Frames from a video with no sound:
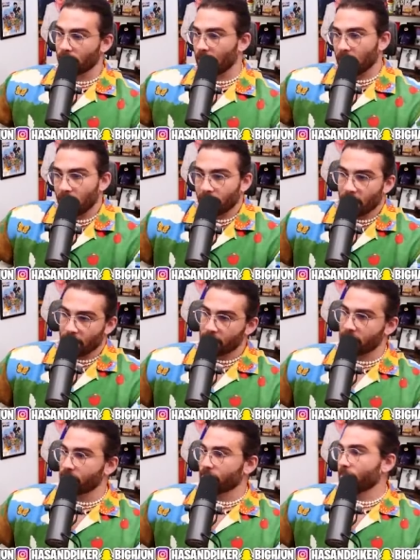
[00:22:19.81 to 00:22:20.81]
I love
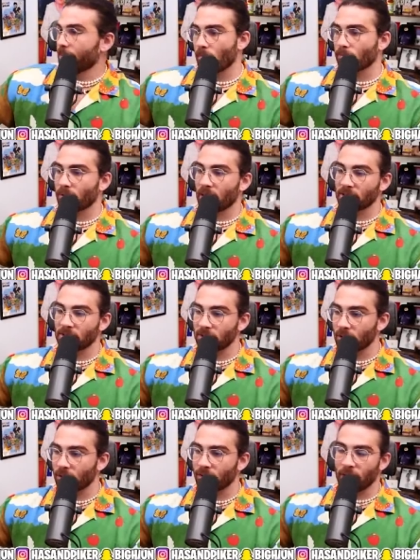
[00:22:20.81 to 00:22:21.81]
guns, but I
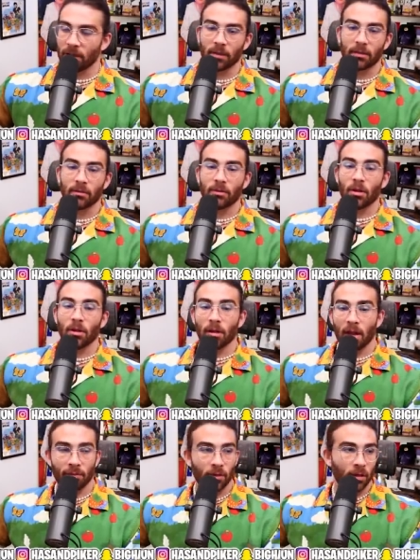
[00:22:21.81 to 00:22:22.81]
still think the
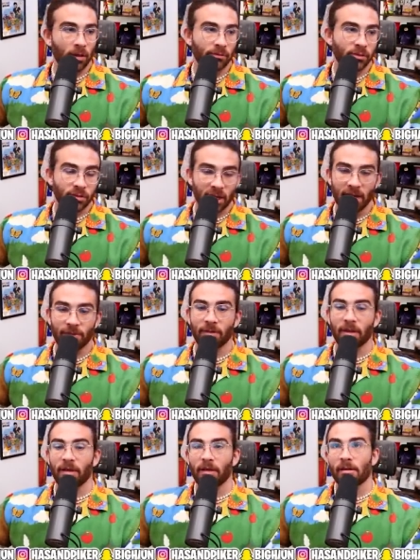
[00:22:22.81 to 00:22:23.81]
level of
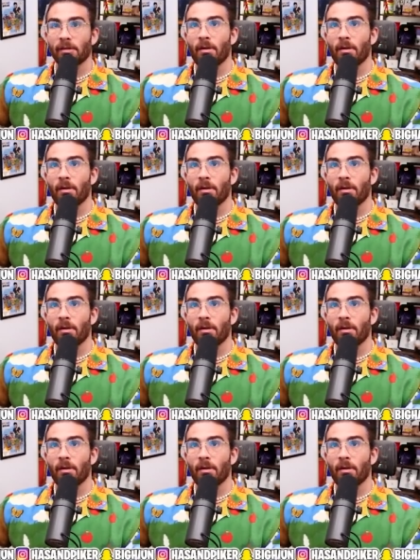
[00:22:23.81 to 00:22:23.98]
safety